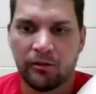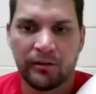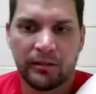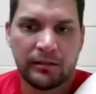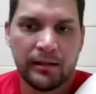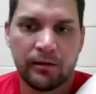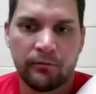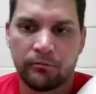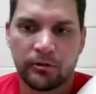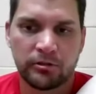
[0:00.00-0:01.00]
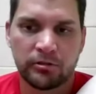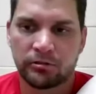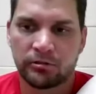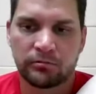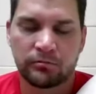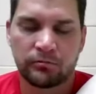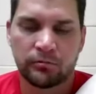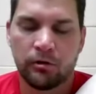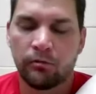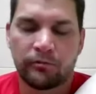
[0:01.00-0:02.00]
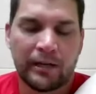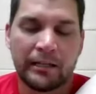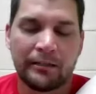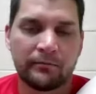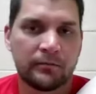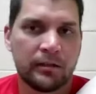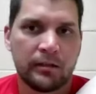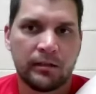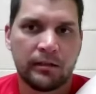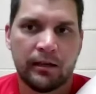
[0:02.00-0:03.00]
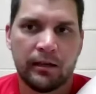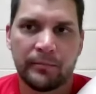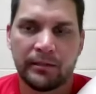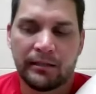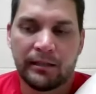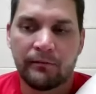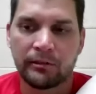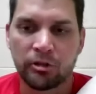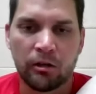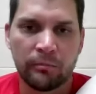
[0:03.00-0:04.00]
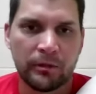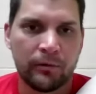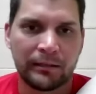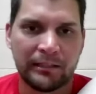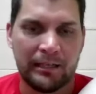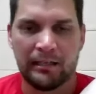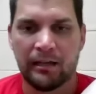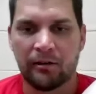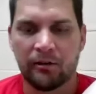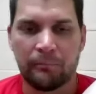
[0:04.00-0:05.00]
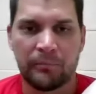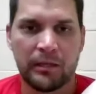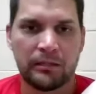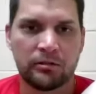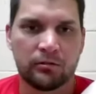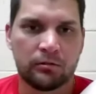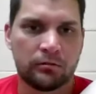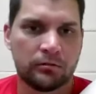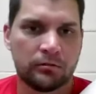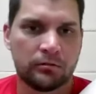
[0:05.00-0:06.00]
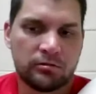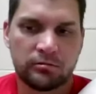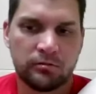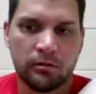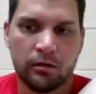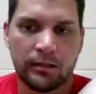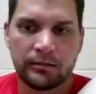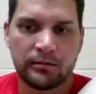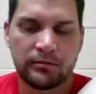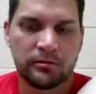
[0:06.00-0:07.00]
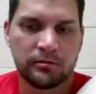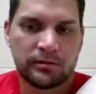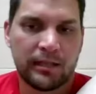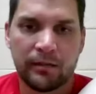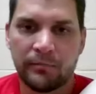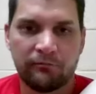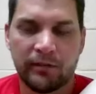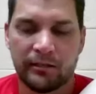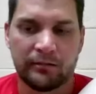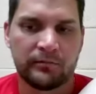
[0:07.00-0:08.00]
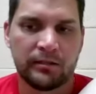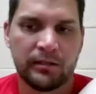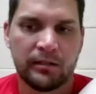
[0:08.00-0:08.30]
Other than that, we were just all ready. I mean, they never told me what inning I'm going to pitch, or they just, I just got to be ready.